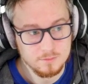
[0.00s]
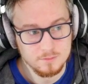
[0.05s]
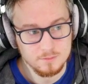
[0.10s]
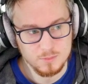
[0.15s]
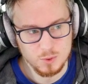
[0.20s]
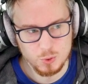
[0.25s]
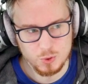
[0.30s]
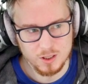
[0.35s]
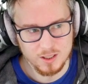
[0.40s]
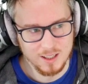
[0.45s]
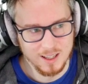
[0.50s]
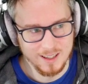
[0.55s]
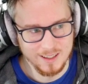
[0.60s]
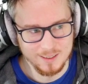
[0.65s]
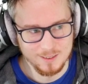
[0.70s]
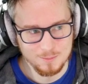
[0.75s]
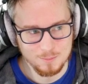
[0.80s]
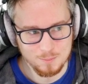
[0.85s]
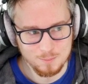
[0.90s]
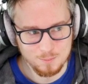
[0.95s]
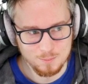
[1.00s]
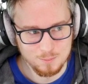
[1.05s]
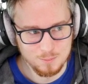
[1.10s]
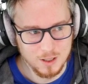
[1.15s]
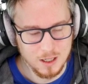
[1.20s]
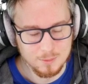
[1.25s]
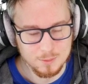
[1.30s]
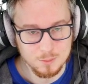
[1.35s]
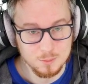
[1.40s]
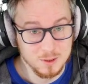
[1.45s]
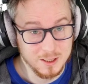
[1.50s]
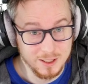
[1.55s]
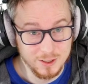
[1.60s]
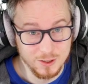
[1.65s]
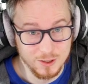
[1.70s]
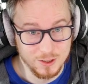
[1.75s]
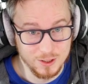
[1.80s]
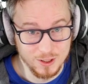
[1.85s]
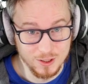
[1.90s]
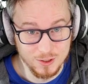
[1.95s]
You could like probably
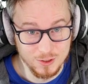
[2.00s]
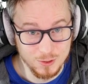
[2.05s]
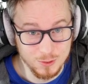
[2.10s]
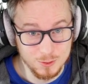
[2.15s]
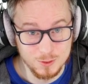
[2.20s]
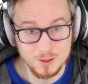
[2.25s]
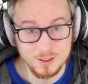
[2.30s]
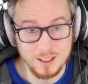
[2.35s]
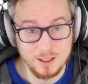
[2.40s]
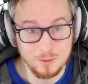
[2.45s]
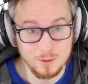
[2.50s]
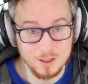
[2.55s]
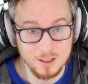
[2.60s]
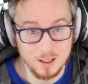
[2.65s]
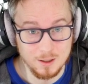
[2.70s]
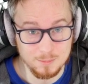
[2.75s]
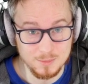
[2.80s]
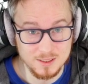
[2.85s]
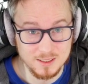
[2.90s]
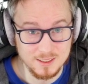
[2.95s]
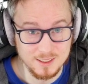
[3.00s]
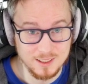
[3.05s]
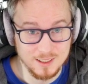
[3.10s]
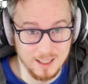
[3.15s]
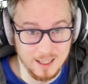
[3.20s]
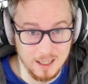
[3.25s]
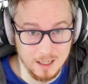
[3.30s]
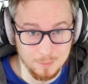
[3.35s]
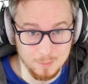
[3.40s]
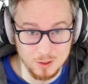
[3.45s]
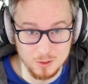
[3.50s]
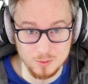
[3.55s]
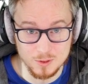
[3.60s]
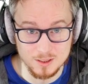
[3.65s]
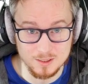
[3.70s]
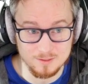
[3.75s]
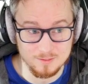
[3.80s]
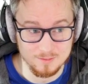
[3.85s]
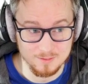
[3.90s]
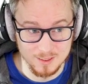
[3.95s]
hook a neural network up to this game and it would
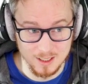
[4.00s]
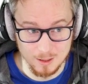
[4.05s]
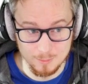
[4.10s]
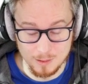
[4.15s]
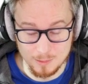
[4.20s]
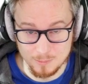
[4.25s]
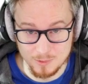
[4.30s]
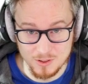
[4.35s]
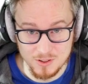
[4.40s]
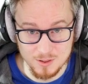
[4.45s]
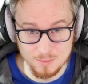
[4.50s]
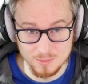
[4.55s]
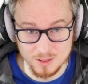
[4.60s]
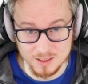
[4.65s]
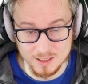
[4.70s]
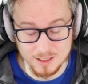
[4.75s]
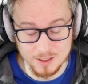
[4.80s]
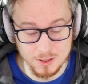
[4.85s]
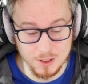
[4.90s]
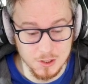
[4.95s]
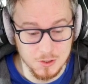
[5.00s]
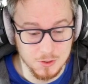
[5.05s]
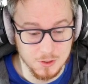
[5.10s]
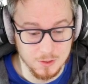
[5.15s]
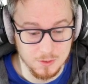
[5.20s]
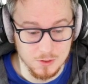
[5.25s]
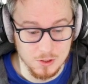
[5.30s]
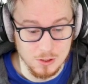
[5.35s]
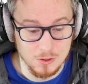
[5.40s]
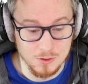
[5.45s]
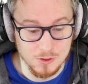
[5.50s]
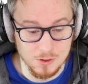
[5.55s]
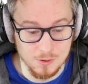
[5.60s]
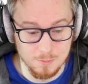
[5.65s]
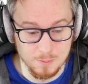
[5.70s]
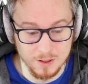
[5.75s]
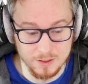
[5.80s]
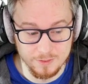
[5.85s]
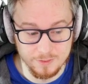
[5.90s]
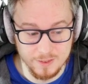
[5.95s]
come up with some really interesting results,
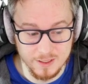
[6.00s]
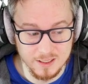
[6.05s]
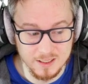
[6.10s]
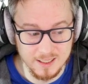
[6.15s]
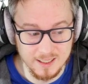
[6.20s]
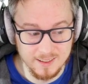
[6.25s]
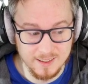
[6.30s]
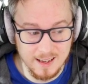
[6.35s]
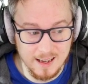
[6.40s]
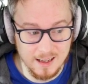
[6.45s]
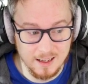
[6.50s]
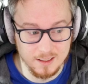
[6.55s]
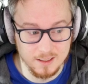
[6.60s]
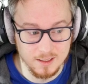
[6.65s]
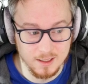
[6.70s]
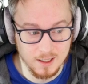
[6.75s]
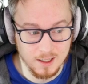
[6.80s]
but failing that,